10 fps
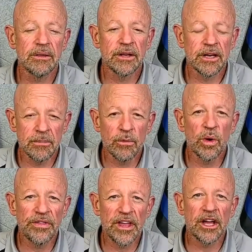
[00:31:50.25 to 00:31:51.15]
The number
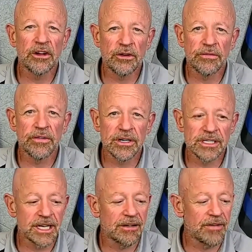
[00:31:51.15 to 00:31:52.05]
one thing you can do for
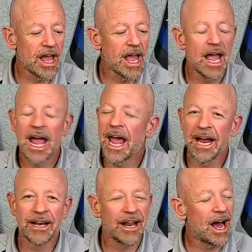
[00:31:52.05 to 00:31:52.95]
yourself,
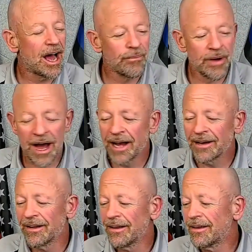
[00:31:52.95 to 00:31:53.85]
and
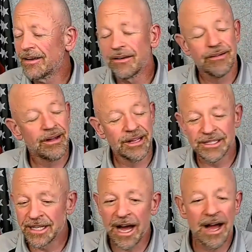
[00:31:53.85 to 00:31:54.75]

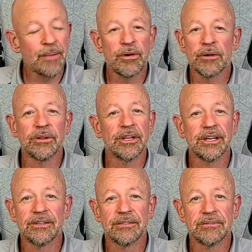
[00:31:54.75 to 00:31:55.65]
it's not hyperbole,